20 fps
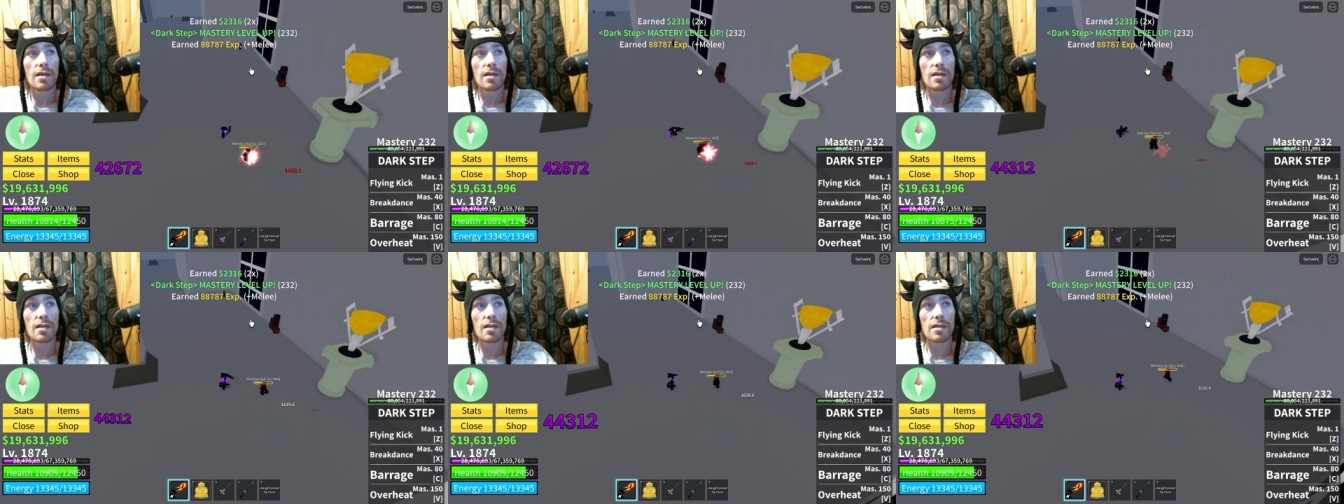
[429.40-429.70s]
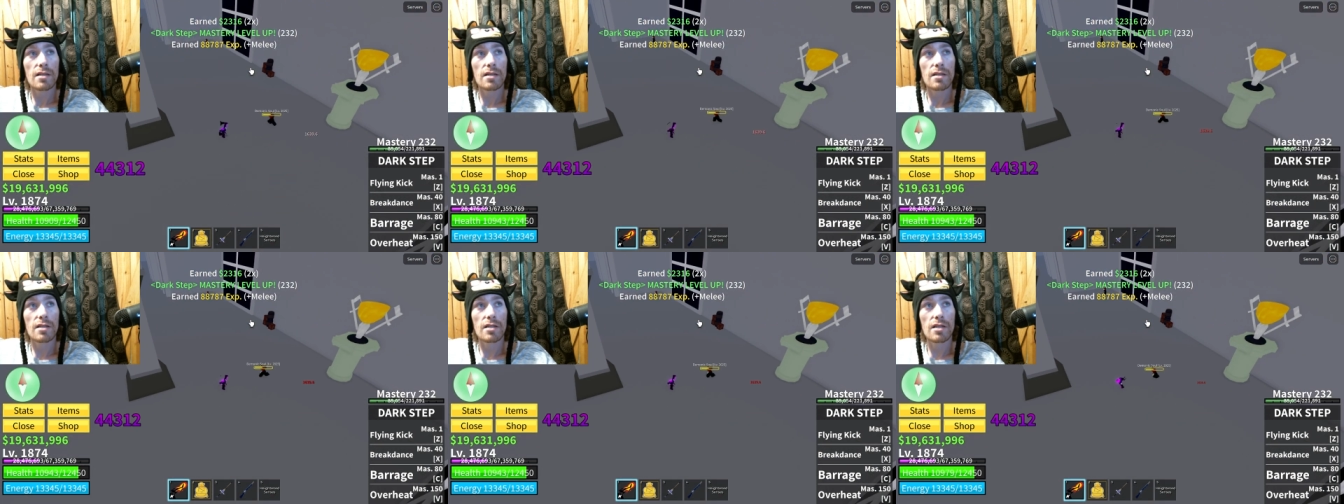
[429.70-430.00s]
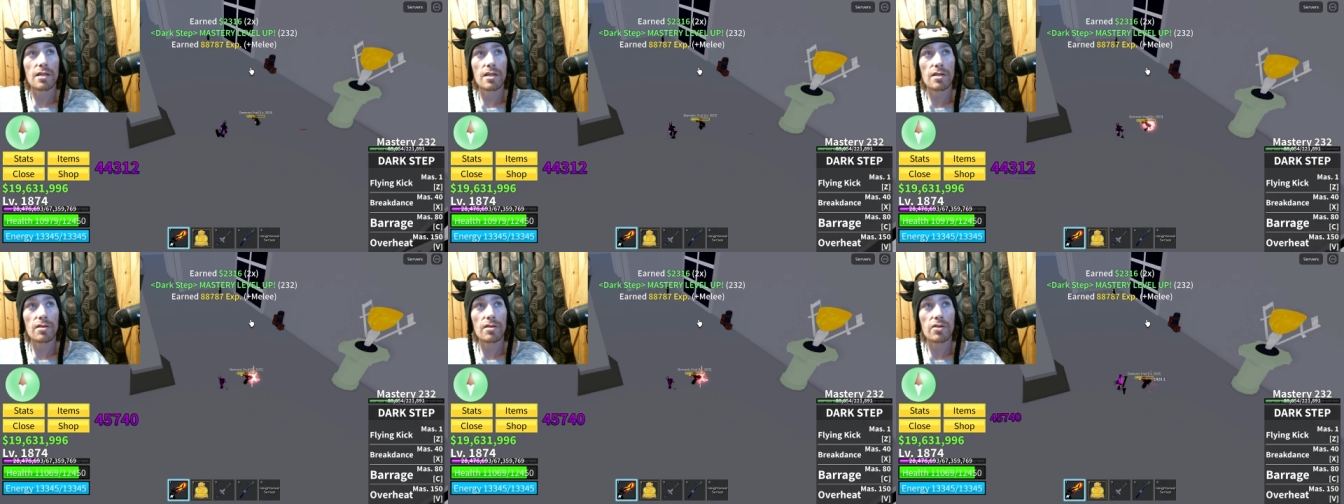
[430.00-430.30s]
Oh,
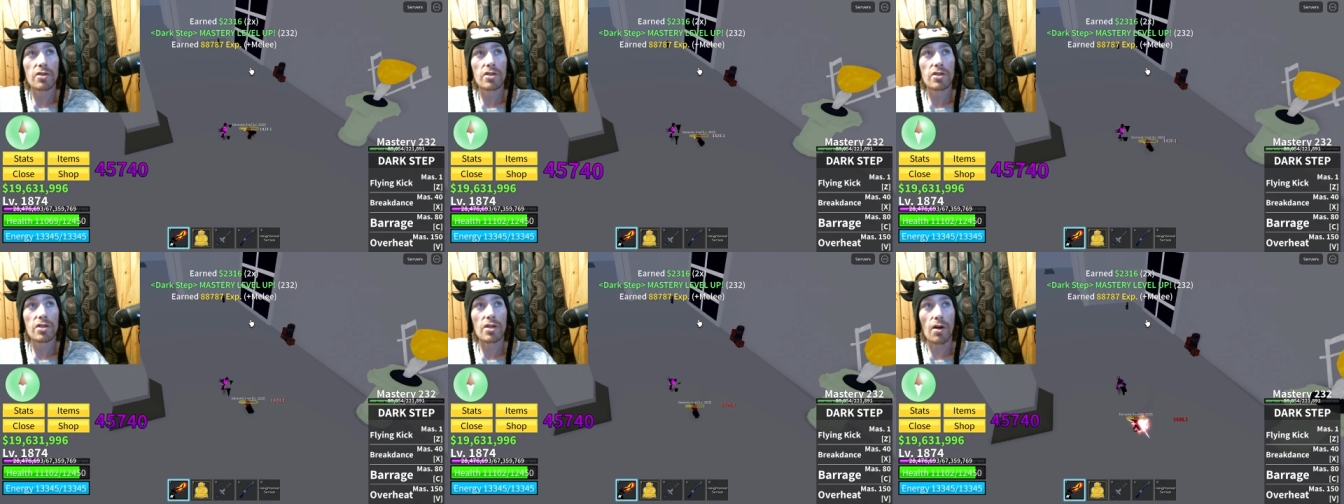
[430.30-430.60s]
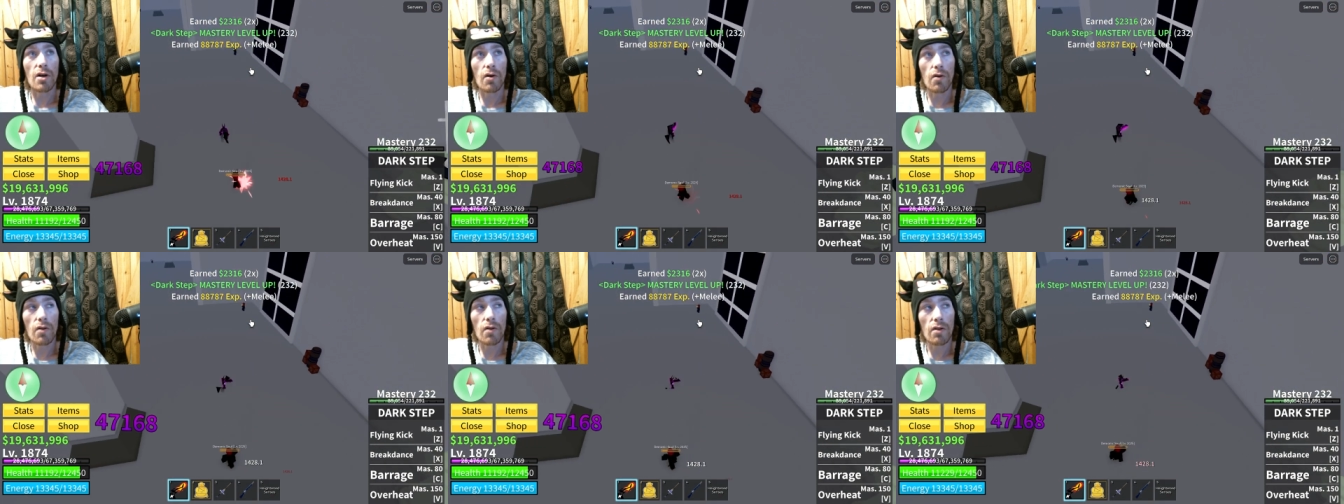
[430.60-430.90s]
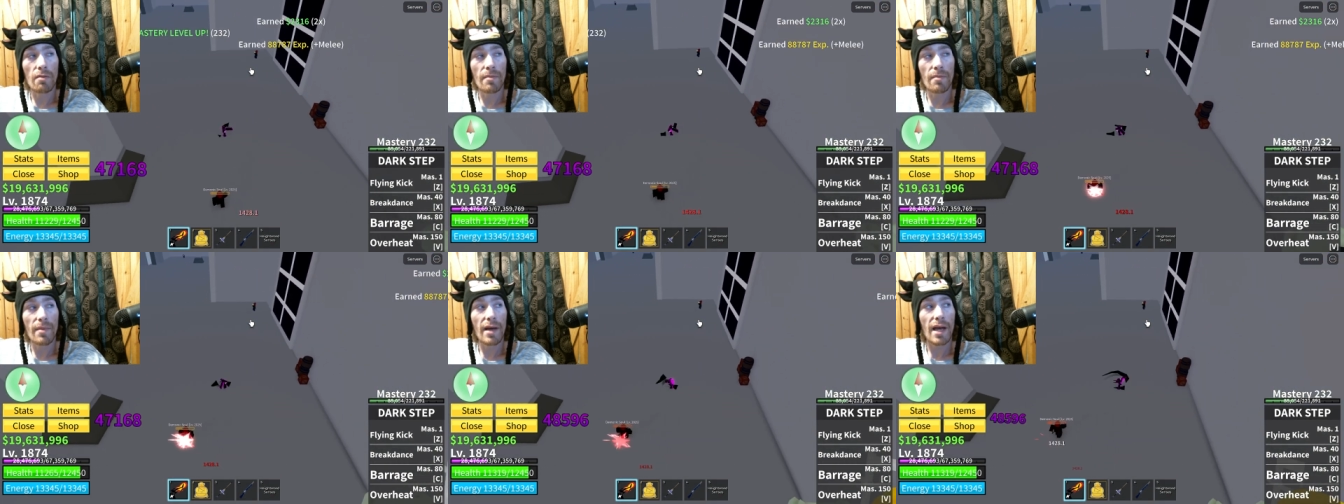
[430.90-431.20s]
little soul
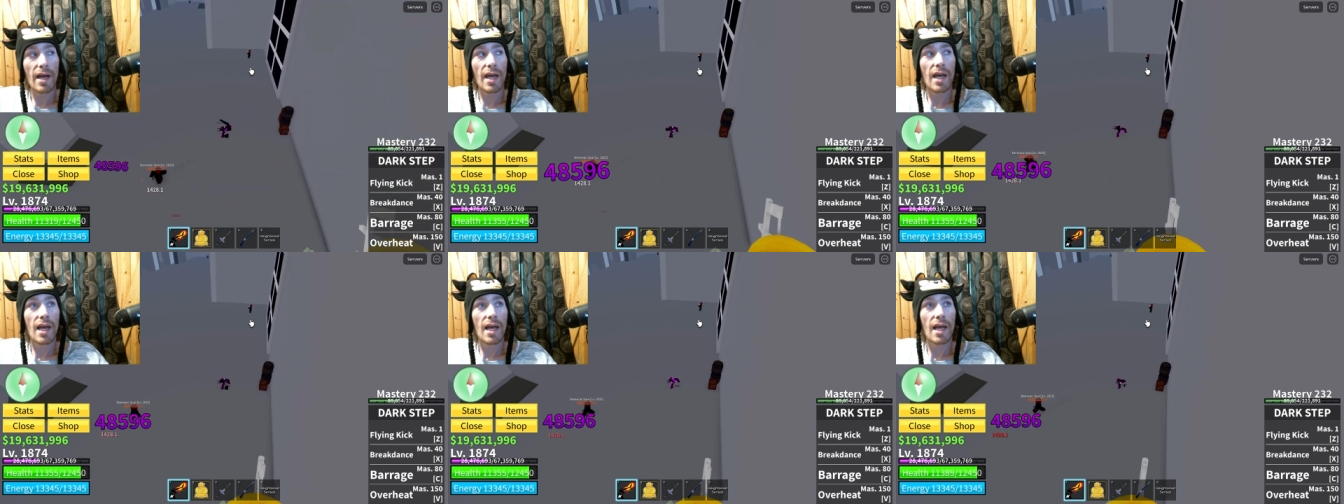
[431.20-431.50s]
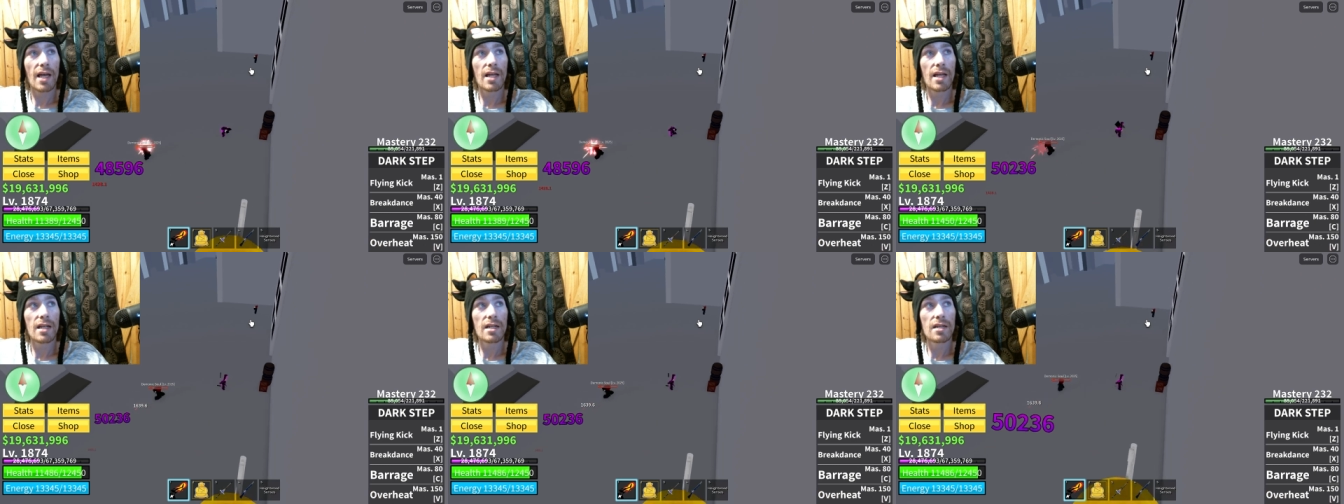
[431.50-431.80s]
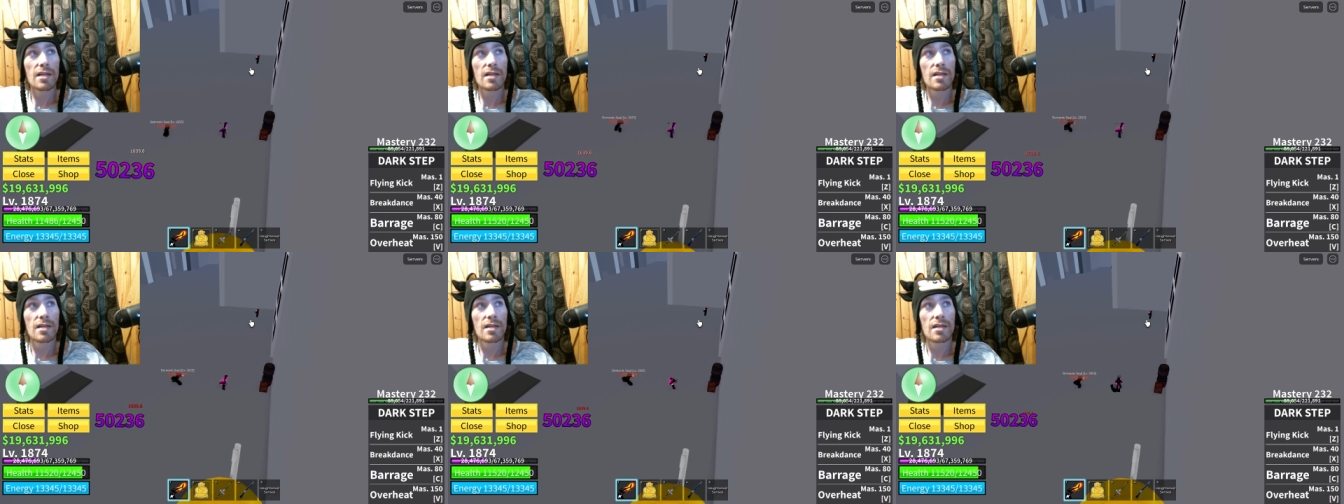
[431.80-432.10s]

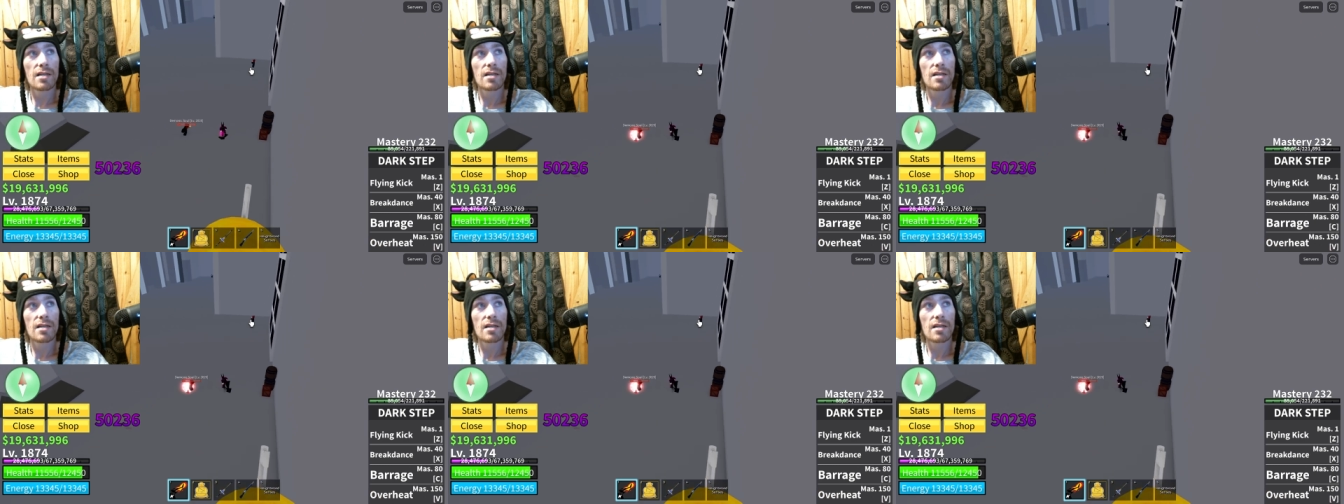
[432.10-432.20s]
man.